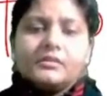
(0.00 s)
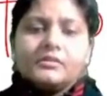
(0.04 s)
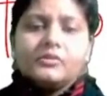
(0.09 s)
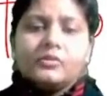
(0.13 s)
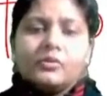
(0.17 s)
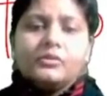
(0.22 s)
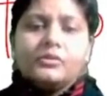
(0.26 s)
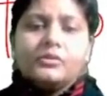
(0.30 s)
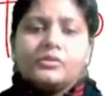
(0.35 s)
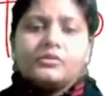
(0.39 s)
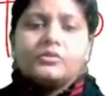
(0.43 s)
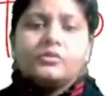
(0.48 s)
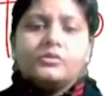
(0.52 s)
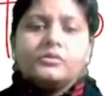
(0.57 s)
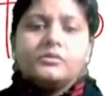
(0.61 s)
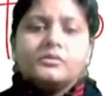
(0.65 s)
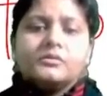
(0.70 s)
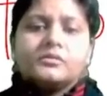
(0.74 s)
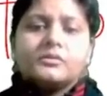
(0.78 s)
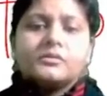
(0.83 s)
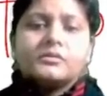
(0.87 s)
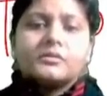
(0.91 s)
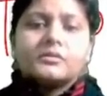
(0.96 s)
known to
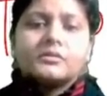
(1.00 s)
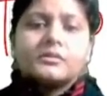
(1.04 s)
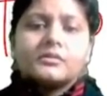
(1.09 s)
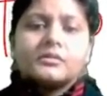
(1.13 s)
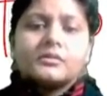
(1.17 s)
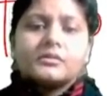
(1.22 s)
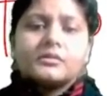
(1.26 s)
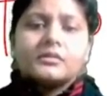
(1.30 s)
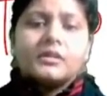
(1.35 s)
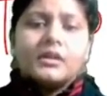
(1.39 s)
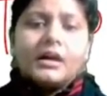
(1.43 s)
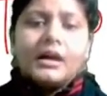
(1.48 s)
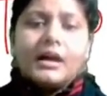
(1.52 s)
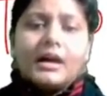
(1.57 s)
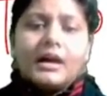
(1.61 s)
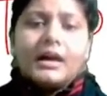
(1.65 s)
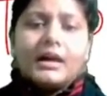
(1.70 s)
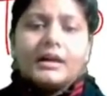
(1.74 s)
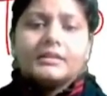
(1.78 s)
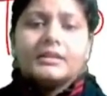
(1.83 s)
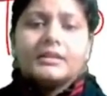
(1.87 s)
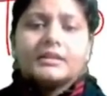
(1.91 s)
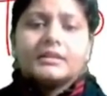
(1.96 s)

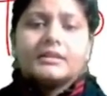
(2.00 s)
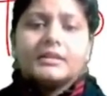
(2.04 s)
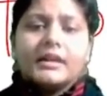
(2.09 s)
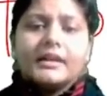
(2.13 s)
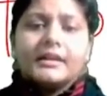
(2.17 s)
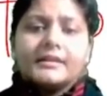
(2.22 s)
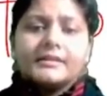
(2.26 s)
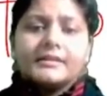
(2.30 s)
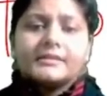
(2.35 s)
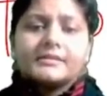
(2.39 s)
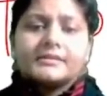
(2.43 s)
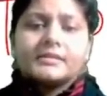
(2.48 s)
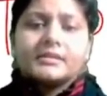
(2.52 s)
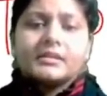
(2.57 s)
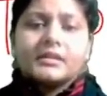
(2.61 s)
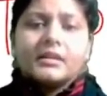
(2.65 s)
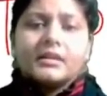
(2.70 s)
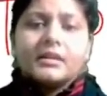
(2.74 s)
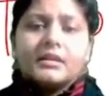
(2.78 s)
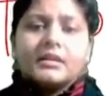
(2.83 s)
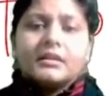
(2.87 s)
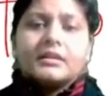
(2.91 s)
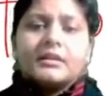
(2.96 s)
other. That is,
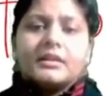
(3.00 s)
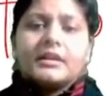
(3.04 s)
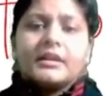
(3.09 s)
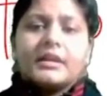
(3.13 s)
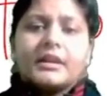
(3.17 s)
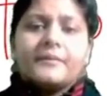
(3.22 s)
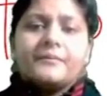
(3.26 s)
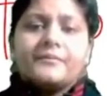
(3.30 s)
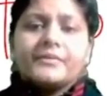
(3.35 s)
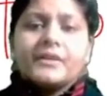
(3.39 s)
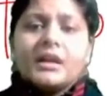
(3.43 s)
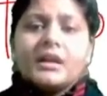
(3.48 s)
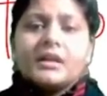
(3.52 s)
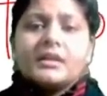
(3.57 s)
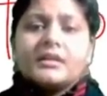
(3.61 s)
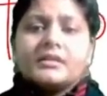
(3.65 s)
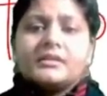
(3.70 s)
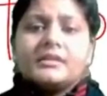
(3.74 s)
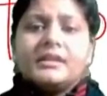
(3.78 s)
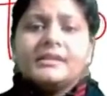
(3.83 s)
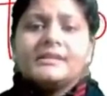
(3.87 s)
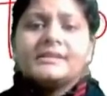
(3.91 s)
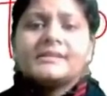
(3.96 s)
okay,
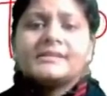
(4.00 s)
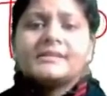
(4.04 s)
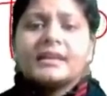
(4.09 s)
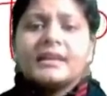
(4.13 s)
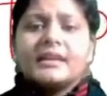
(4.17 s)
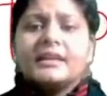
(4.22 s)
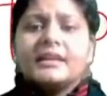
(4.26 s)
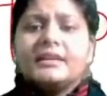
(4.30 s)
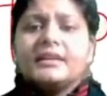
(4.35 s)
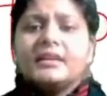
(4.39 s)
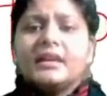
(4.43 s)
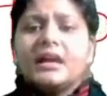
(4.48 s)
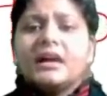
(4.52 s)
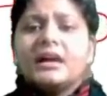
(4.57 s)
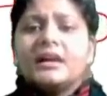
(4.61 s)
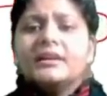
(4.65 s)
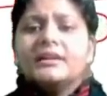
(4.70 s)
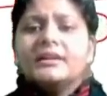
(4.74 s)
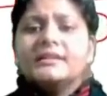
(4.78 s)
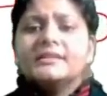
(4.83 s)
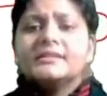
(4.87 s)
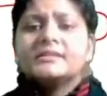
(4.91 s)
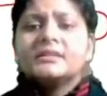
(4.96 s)
this area
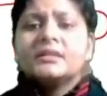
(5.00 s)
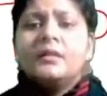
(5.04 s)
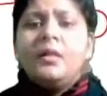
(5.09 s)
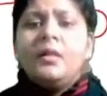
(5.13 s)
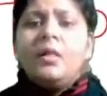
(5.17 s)
is